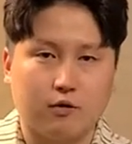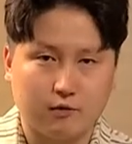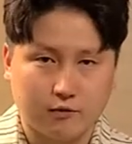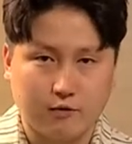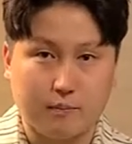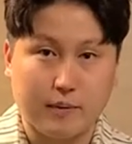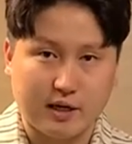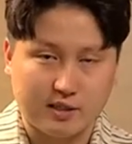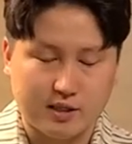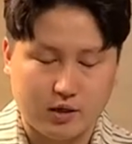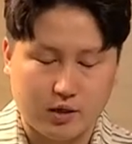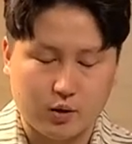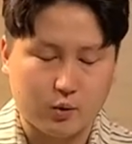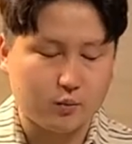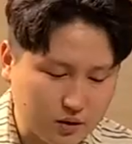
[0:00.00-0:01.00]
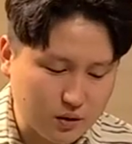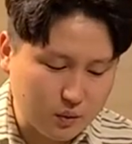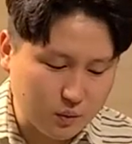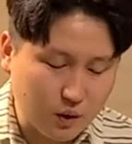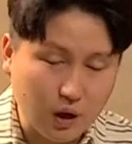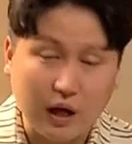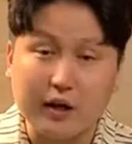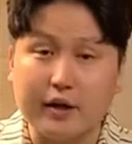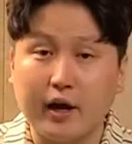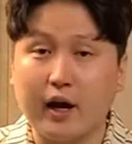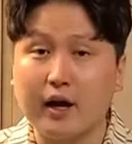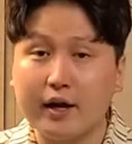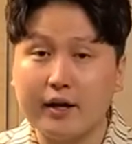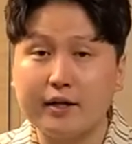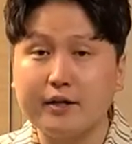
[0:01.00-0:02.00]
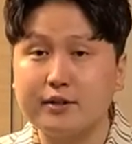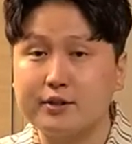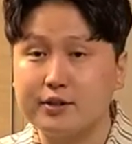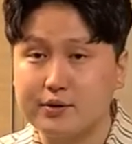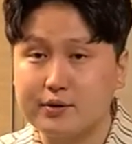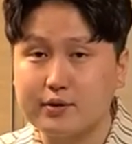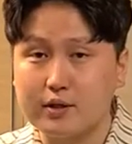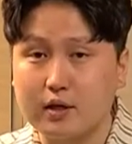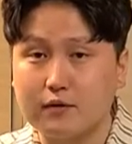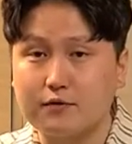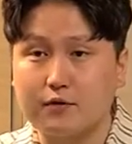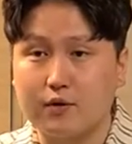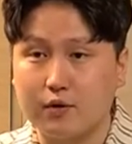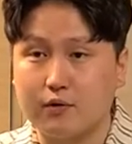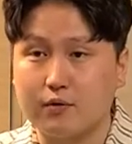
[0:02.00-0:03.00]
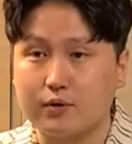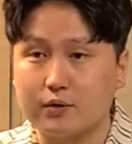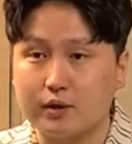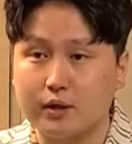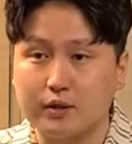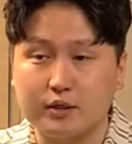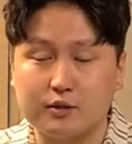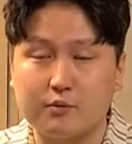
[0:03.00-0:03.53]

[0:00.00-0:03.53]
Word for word: from Mexico. Well, I, I too love Corona. It's